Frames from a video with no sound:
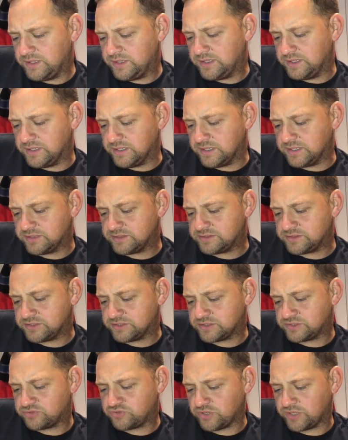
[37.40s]
Let's
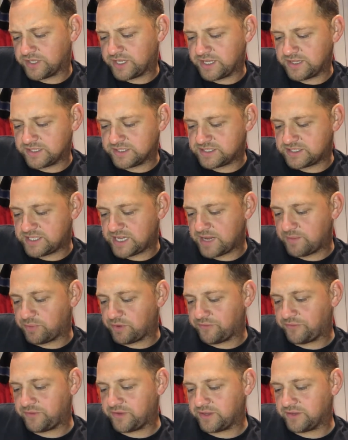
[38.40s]
just try and get this tape
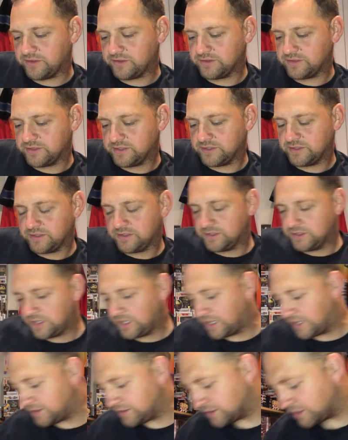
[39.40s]
off here,
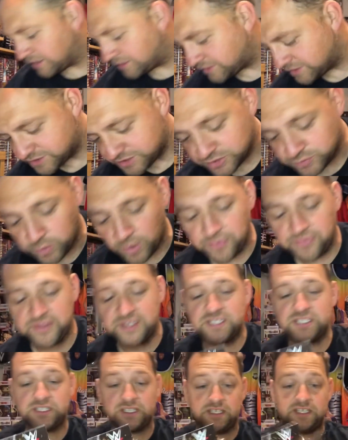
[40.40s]
and this is what
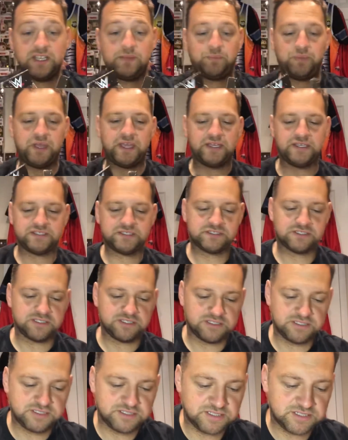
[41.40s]
this depicts
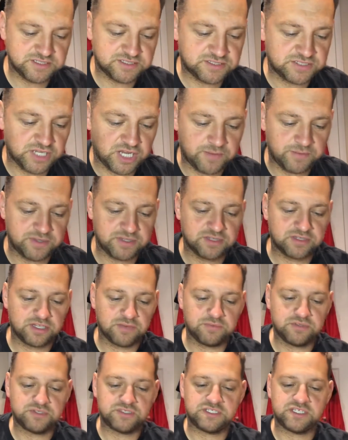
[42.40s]
is his time in the
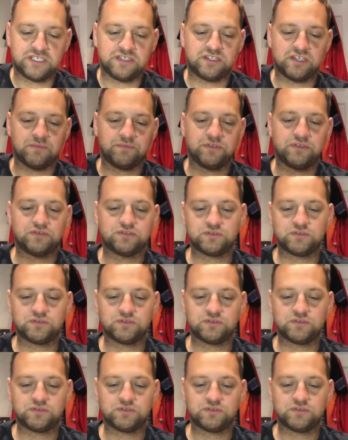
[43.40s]
WCW.